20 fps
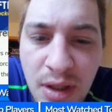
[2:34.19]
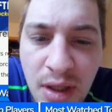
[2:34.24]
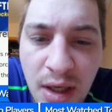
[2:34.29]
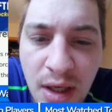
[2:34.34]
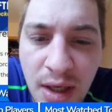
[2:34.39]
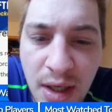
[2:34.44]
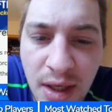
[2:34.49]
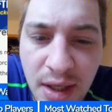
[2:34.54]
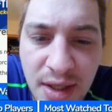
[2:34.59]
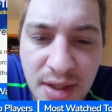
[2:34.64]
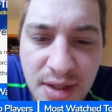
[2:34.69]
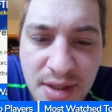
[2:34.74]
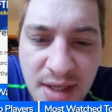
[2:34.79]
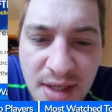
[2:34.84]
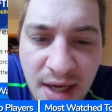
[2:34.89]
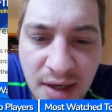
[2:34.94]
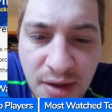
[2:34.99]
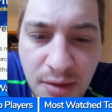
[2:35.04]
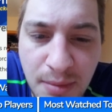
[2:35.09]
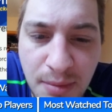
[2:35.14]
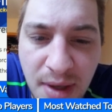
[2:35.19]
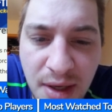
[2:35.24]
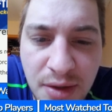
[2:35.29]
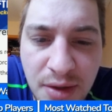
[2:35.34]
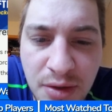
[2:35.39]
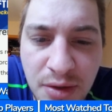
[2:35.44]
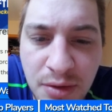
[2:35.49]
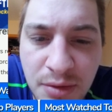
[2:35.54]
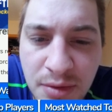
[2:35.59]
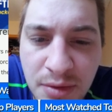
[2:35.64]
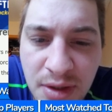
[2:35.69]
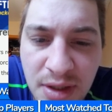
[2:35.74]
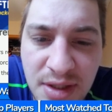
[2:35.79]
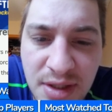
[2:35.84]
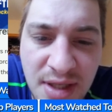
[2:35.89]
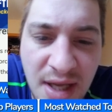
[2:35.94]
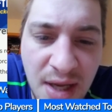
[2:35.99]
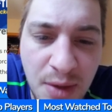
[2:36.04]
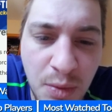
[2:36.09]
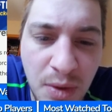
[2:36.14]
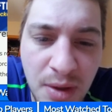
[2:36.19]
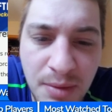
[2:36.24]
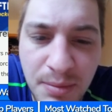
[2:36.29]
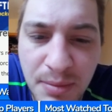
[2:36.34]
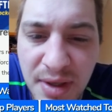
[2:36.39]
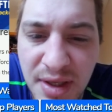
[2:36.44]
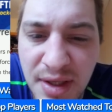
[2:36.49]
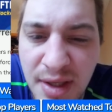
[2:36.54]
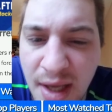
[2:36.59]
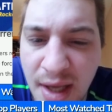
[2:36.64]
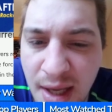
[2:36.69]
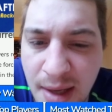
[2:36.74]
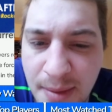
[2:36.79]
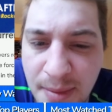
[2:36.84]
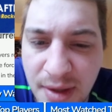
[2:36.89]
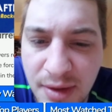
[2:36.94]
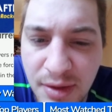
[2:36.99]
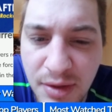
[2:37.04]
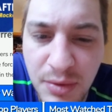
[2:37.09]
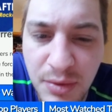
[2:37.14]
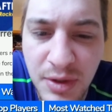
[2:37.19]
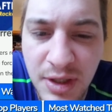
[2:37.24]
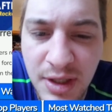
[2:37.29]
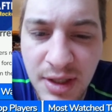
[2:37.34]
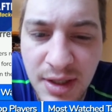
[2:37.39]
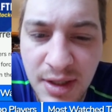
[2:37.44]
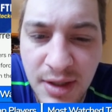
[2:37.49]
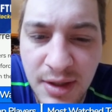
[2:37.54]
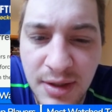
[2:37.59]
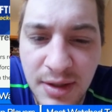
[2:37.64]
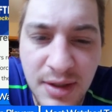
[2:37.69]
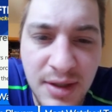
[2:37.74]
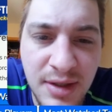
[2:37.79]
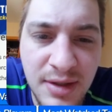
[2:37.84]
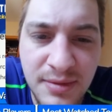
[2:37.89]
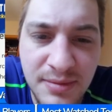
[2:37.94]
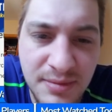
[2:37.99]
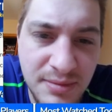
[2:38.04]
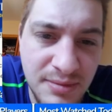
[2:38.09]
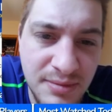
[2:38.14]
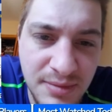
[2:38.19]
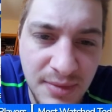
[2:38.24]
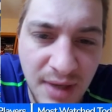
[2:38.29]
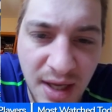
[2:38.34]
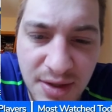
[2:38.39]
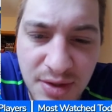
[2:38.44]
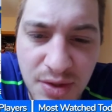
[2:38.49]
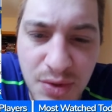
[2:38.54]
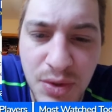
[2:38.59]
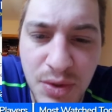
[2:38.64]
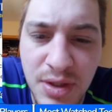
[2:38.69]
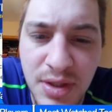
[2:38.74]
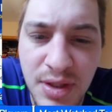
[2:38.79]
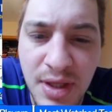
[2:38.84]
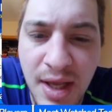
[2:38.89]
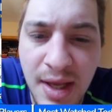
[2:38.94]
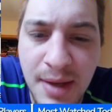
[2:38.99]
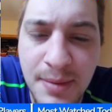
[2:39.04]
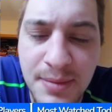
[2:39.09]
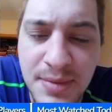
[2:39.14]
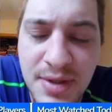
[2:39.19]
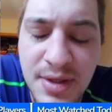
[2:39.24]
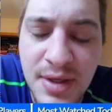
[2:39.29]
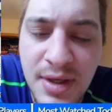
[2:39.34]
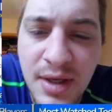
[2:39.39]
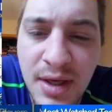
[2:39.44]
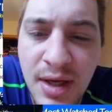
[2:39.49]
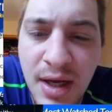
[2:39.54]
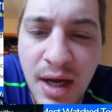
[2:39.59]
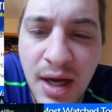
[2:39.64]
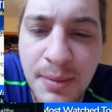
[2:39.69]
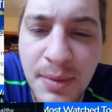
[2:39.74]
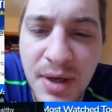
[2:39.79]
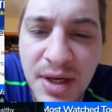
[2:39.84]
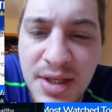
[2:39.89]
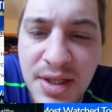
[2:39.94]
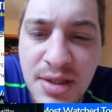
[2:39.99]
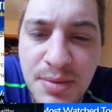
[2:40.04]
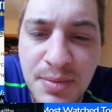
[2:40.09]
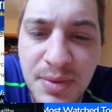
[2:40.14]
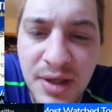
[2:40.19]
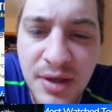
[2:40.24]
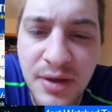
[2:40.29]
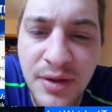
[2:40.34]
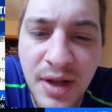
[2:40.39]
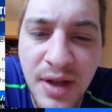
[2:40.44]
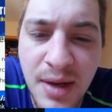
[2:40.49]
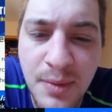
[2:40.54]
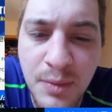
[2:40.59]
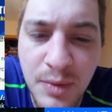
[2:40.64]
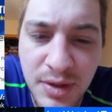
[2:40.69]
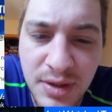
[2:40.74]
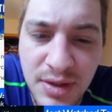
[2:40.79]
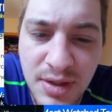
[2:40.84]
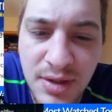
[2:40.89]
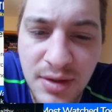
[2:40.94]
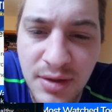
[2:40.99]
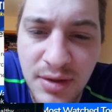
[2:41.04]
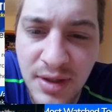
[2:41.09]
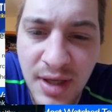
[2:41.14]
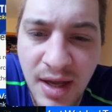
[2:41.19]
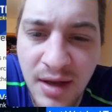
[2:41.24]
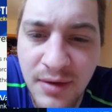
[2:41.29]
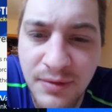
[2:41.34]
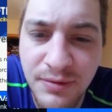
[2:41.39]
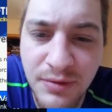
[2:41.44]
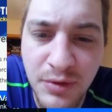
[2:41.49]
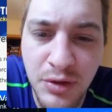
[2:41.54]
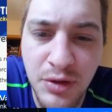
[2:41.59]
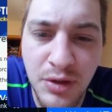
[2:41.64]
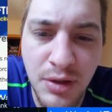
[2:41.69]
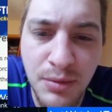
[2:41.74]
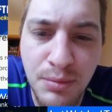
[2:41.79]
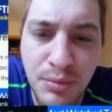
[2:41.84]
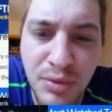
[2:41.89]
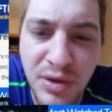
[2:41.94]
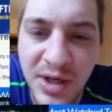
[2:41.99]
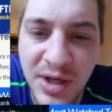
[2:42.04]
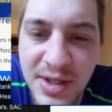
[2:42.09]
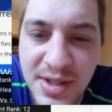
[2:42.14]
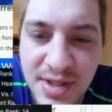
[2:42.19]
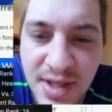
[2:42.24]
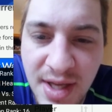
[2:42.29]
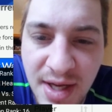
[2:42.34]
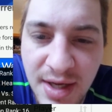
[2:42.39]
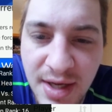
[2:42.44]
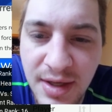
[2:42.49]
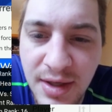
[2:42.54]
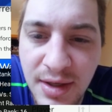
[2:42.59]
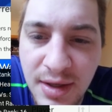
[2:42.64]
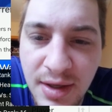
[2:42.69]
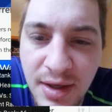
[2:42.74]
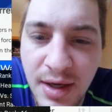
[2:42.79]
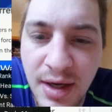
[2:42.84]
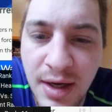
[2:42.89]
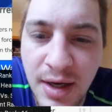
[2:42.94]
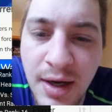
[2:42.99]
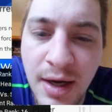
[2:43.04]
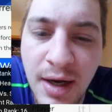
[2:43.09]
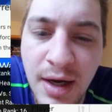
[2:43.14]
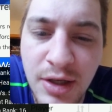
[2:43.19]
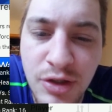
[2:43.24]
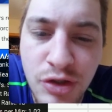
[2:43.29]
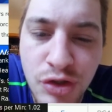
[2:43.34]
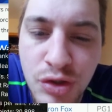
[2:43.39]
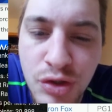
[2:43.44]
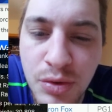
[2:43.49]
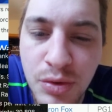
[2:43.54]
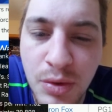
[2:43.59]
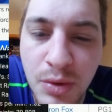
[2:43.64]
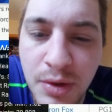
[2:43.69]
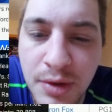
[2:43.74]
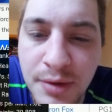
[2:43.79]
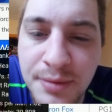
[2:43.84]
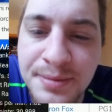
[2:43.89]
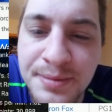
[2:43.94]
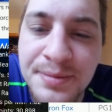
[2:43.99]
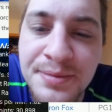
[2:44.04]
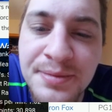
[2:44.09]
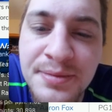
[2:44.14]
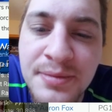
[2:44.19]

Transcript: Against Sacramento, he's had 1 big game and 3 not so good games. But he's a player that I'm willing to look at for a good price tag on Schroeder.